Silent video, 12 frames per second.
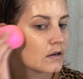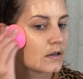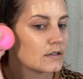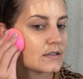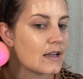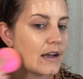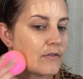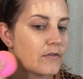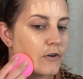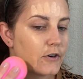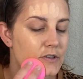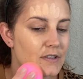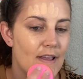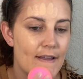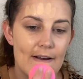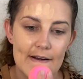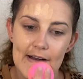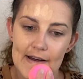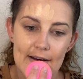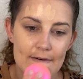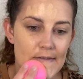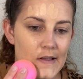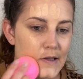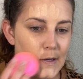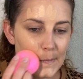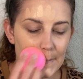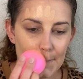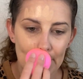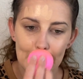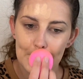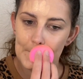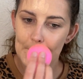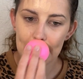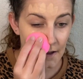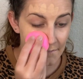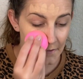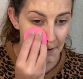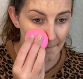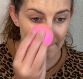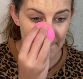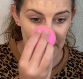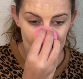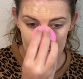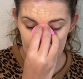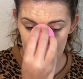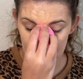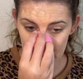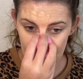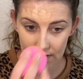because that first layer didn't really cover much.